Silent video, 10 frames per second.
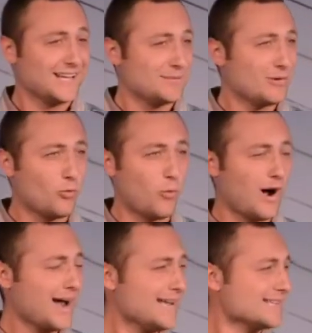man,
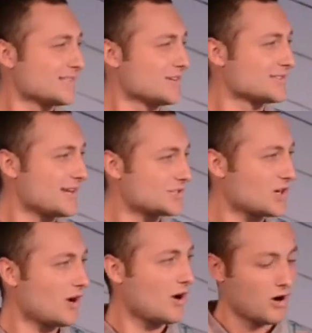why is there such
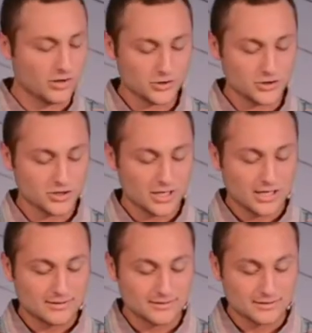a harsh
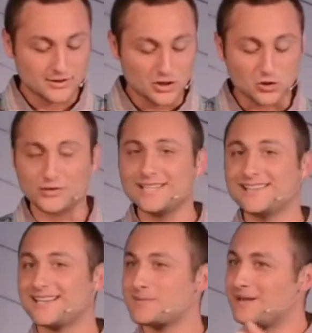decree
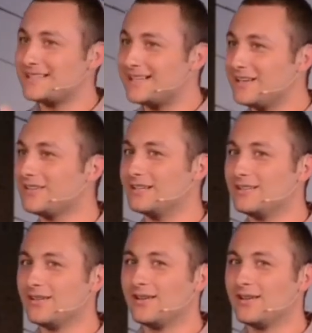that's been given?